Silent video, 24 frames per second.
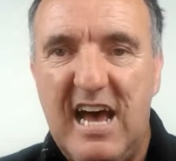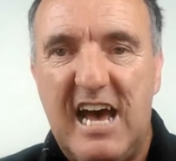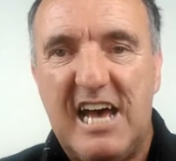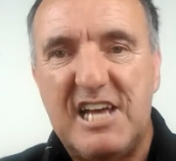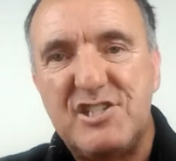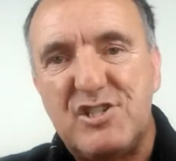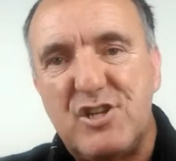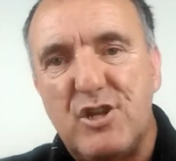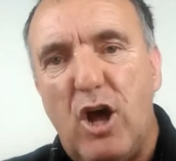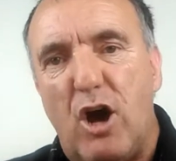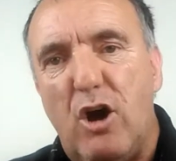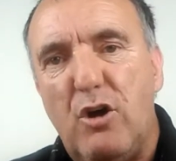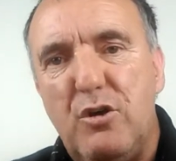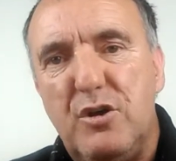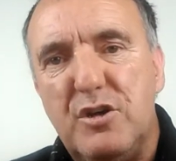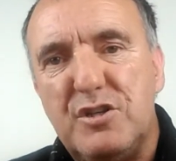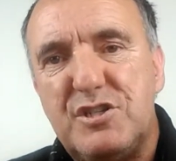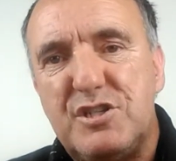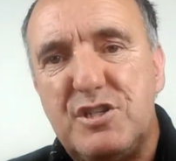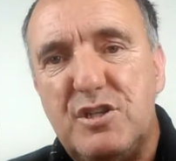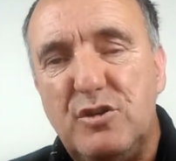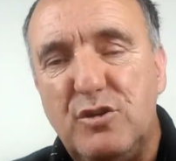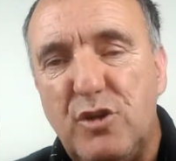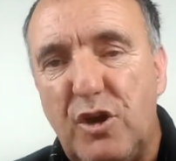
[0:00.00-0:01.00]
As long
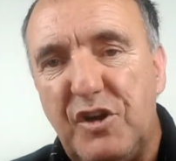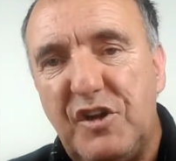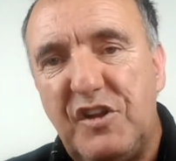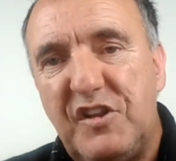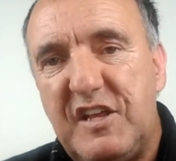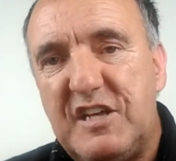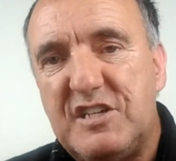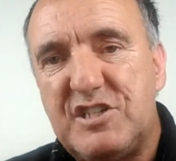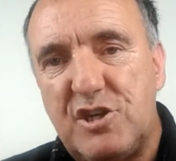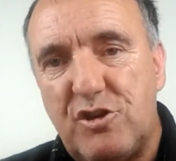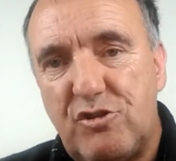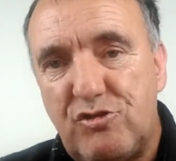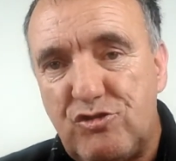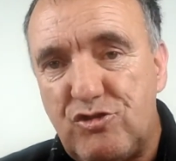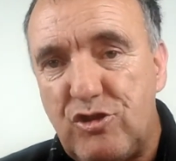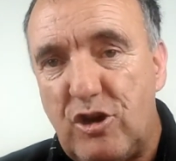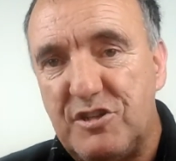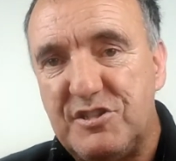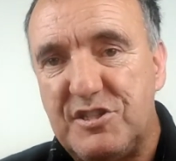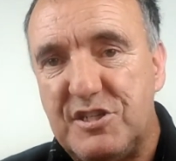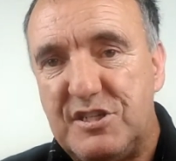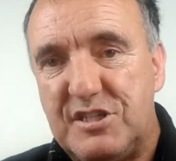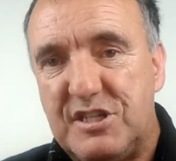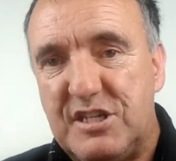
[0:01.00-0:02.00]
as none of these
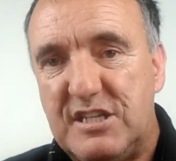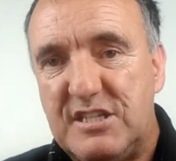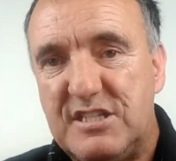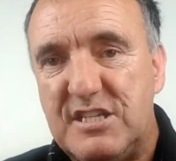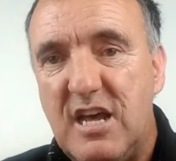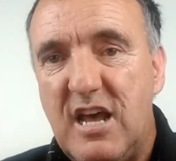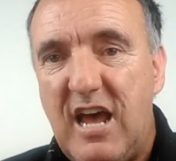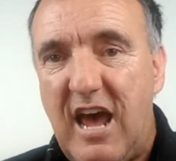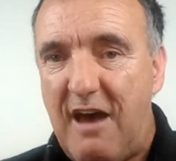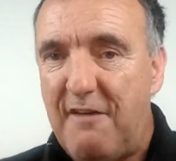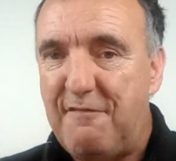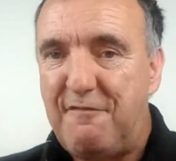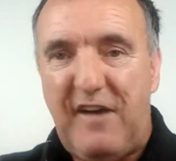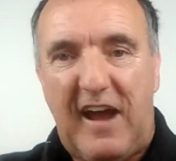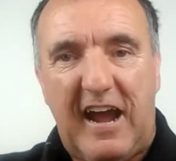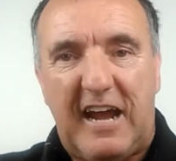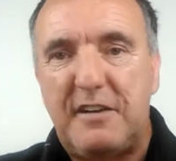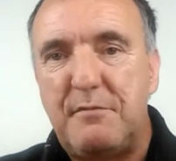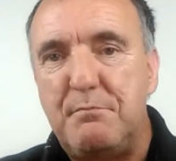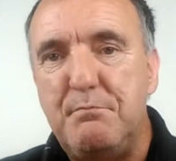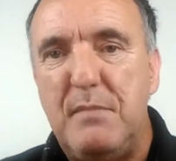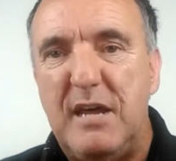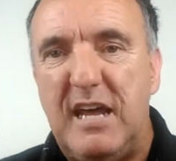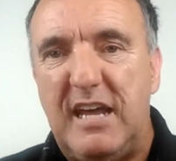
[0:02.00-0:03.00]
atrocities
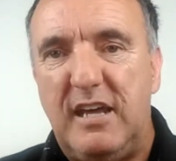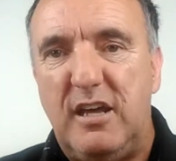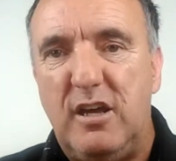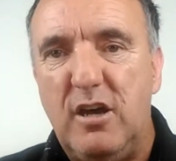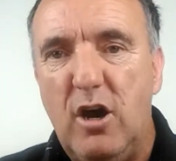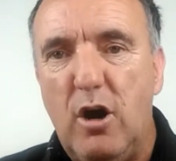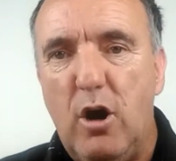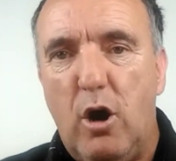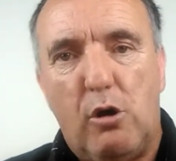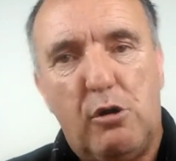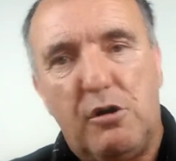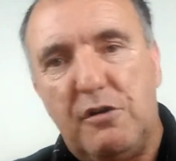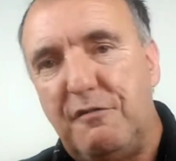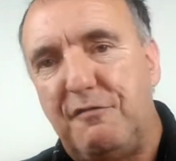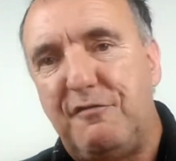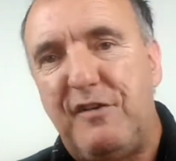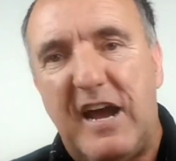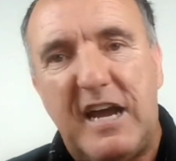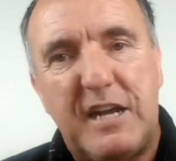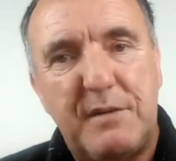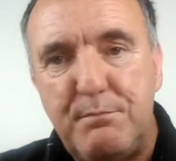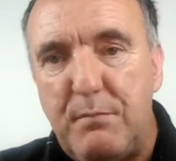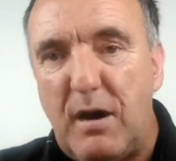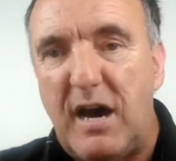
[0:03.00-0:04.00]
affect me or
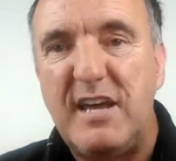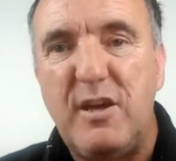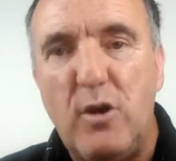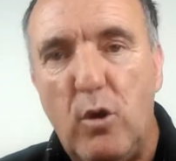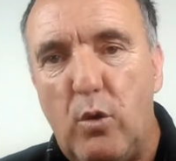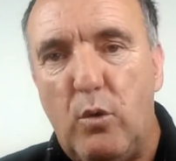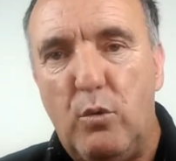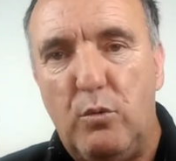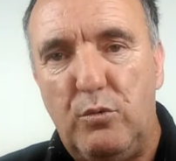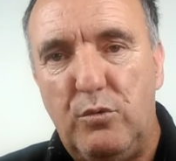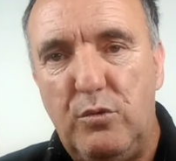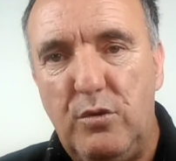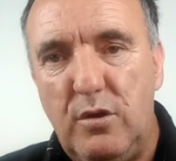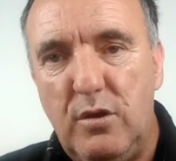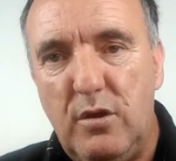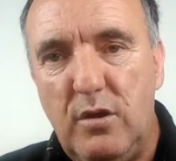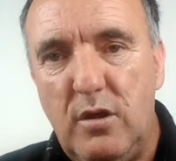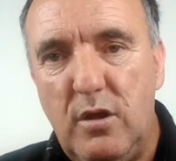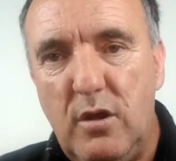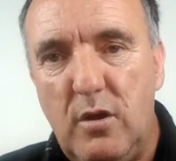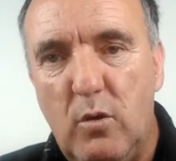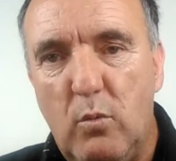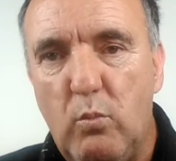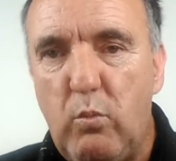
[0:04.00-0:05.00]
affect my own,
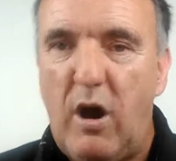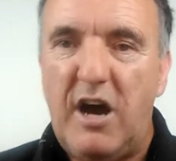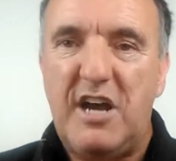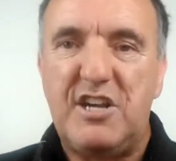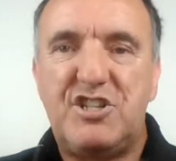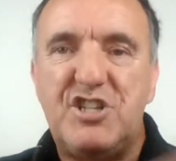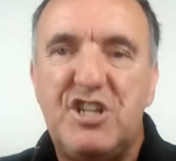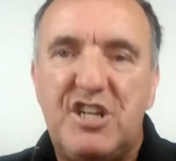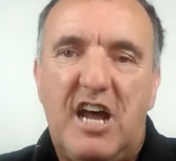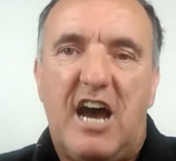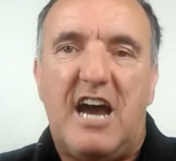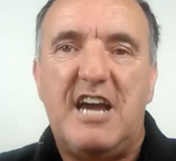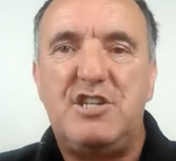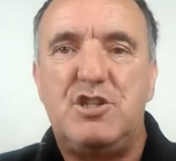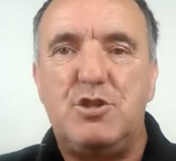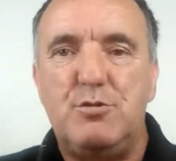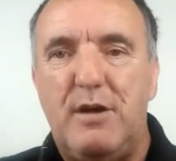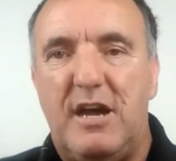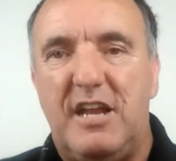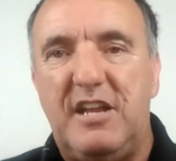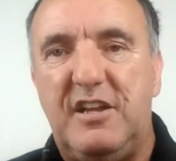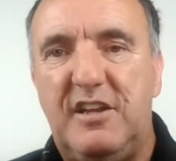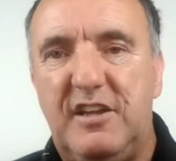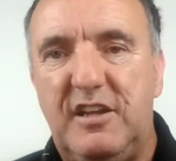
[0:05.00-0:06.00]
why should I do
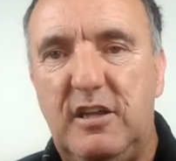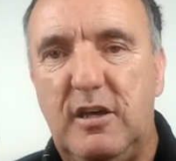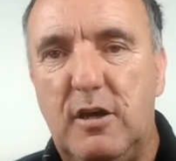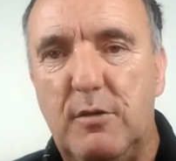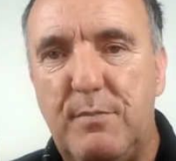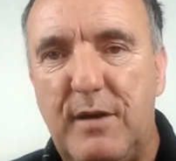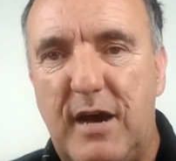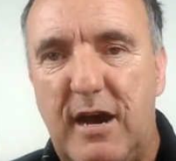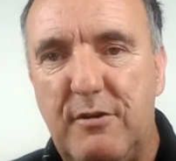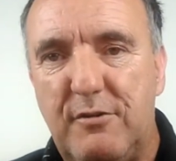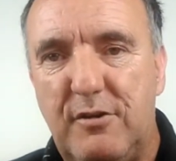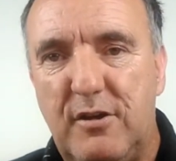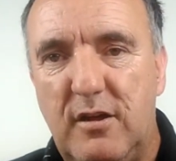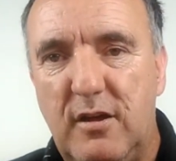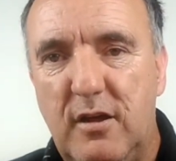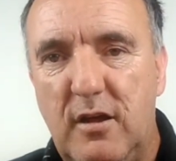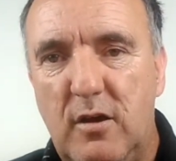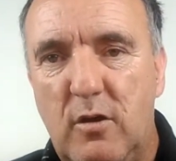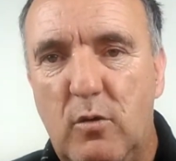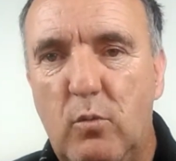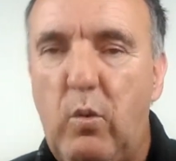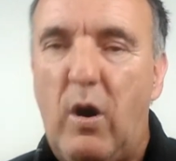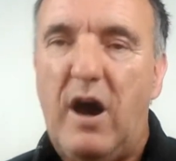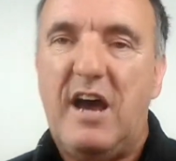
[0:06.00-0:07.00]
anything about it?
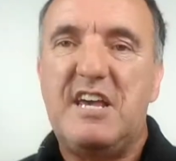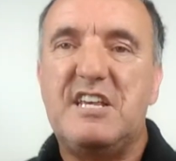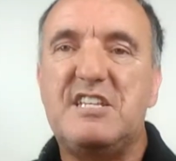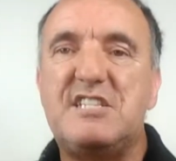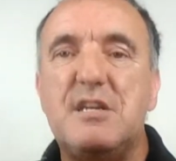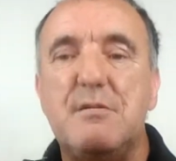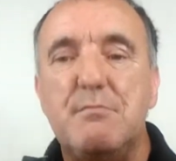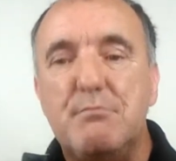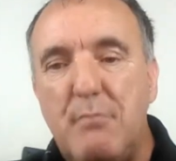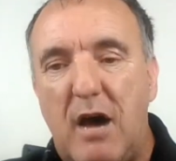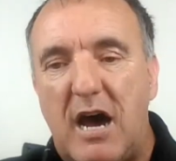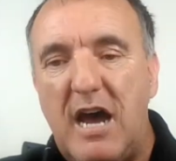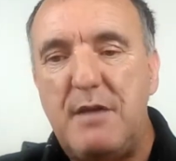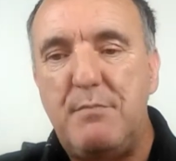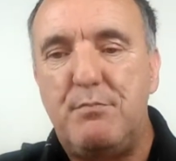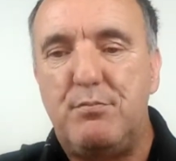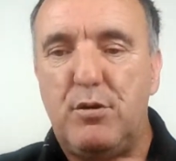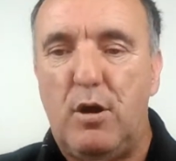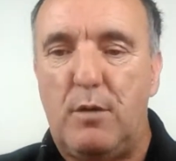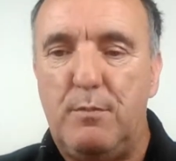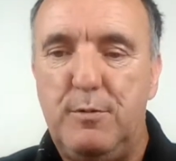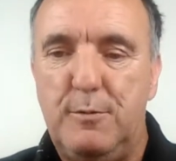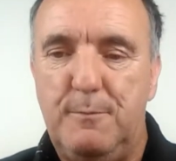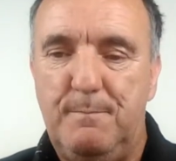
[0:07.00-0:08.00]
Why is it my
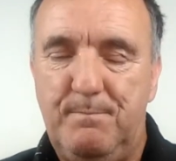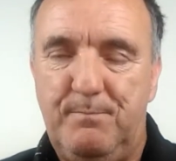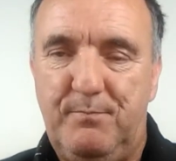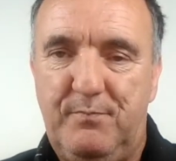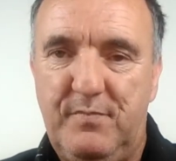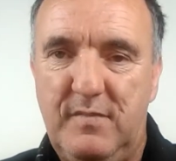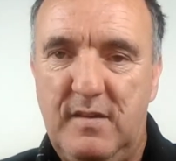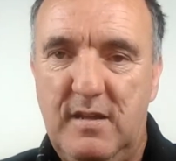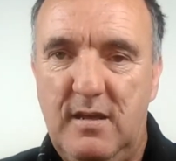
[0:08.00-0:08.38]
problem?